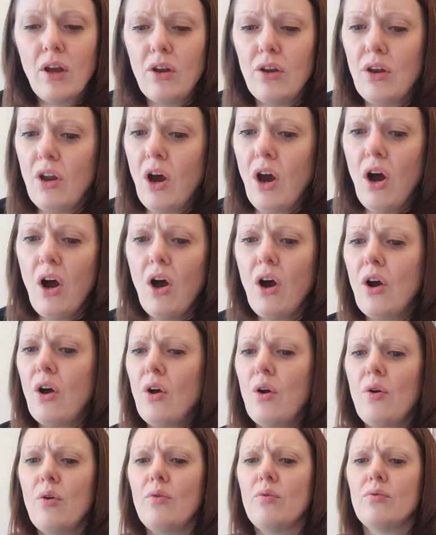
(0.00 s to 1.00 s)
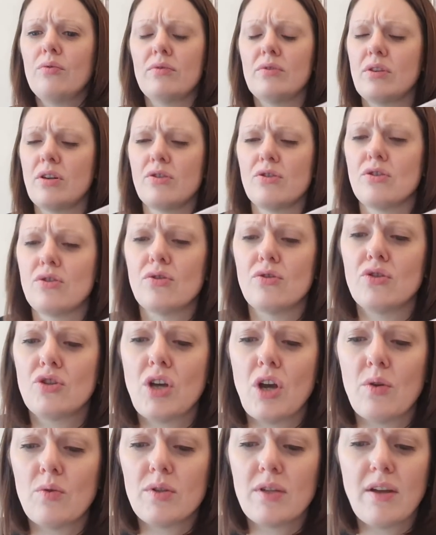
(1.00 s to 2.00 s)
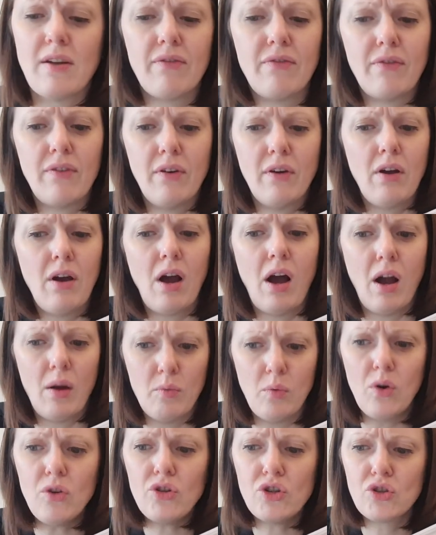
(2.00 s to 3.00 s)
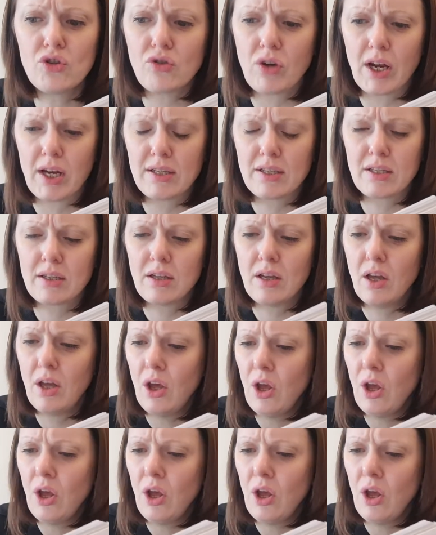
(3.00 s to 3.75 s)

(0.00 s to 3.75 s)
No, said St. Joseph. I was stressed.